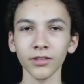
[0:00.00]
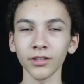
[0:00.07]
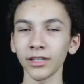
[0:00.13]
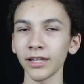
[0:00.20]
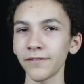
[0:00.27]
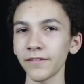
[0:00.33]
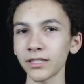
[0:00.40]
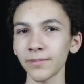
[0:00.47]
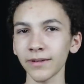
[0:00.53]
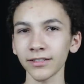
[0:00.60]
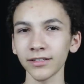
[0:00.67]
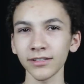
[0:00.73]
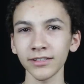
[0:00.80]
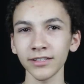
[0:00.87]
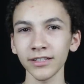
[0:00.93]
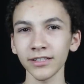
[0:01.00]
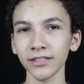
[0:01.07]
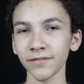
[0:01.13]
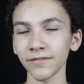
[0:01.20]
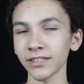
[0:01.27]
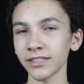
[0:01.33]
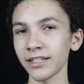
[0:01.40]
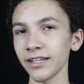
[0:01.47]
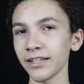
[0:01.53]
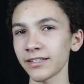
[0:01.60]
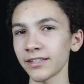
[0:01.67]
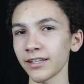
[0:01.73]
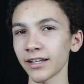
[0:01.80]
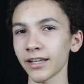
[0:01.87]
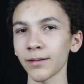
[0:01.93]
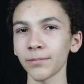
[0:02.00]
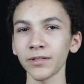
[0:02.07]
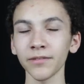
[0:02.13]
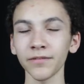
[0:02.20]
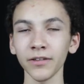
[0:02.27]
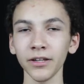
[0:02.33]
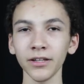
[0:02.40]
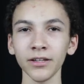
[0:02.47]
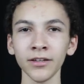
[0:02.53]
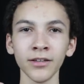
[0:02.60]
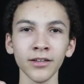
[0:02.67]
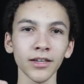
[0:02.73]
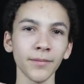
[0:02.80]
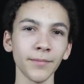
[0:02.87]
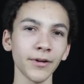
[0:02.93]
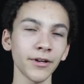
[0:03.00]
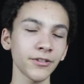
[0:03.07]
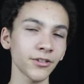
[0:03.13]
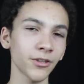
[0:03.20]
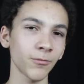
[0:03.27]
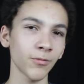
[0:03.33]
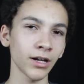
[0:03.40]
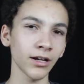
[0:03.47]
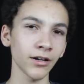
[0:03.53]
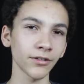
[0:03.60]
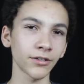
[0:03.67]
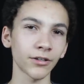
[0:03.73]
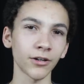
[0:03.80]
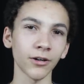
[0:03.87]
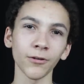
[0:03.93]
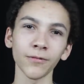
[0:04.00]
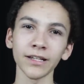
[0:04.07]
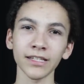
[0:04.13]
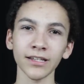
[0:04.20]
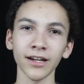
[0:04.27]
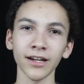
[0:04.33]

The life expectancies of snakes in captivity compared to the wild are always